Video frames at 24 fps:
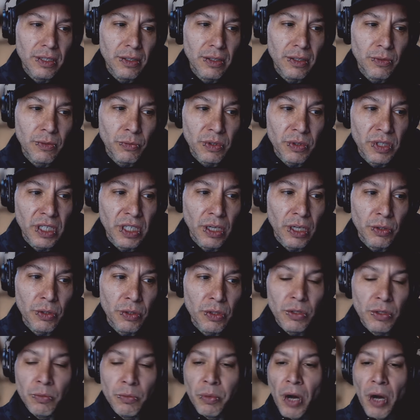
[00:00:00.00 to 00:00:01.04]
you know, you,
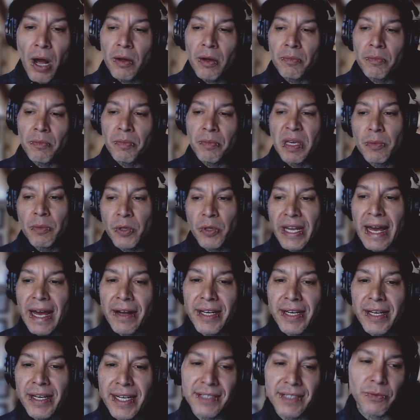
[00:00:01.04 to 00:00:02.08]
you pro- people
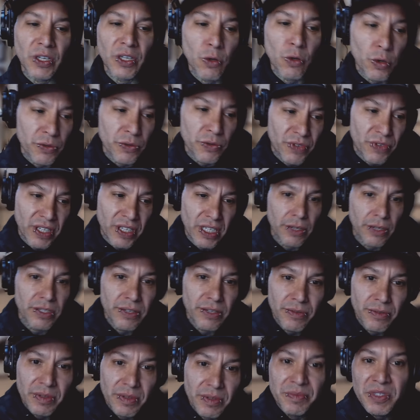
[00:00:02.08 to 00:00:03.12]
nowadays record videos
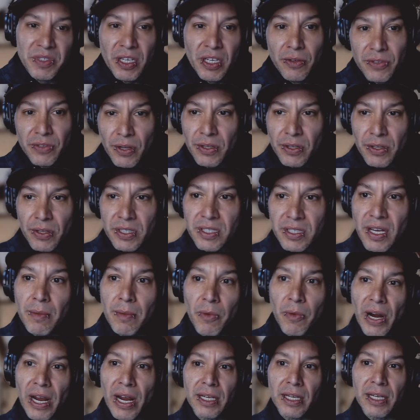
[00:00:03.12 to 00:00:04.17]
of themselves all the time,
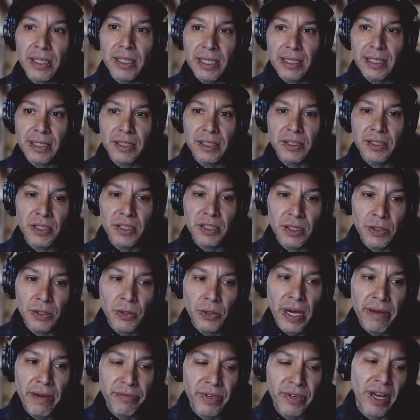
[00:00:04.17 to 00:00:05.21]
right? Like you, you
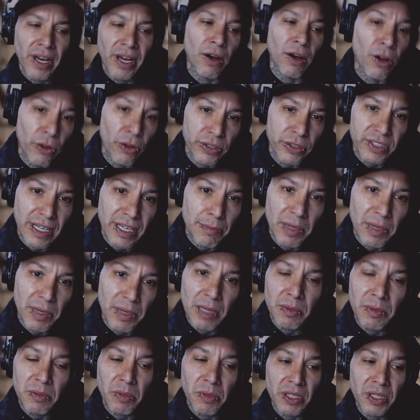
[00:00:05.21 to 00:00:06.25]
have not all the time,
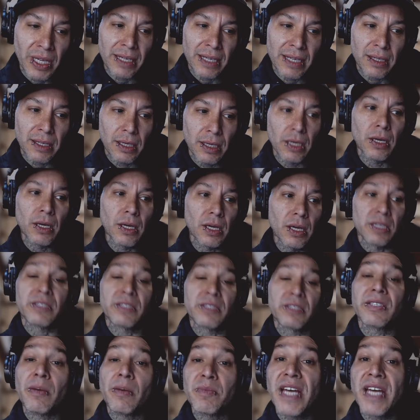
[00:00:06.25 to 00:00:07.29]
maybe, but like
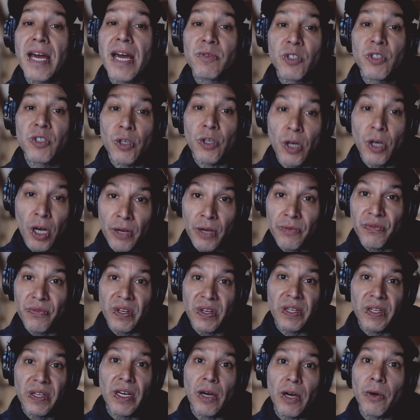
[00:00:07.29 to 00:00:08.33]
sometimes you're on
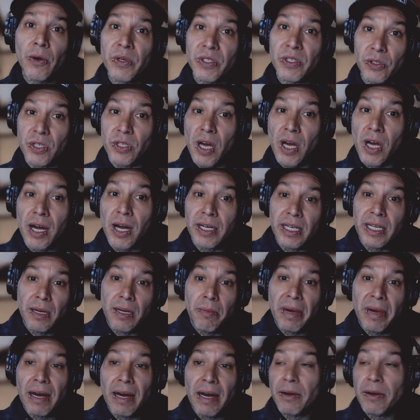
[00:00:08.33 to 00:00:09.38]
video and you're talking
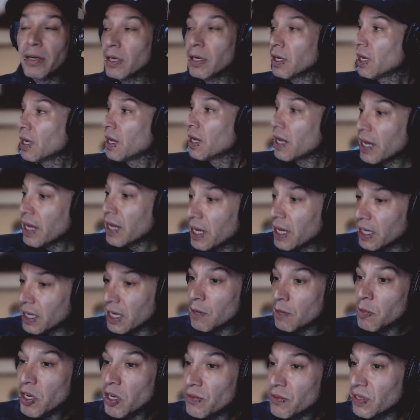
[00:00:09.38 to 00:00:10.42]
about, hey,
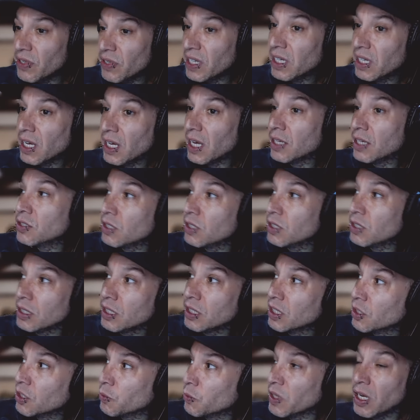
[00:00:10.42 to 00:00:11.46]
I'm on vacation.
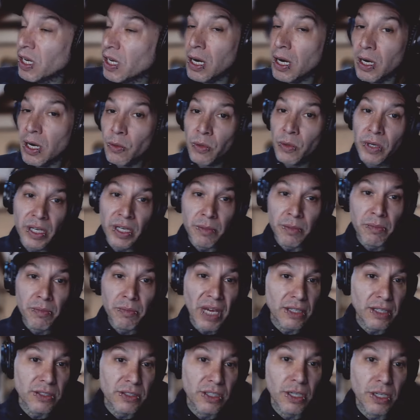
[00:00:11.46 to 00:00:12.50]
Here we are. We're in
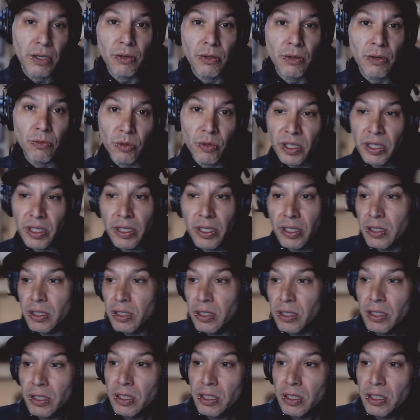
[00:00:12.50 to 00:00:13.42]
Mexico. We're in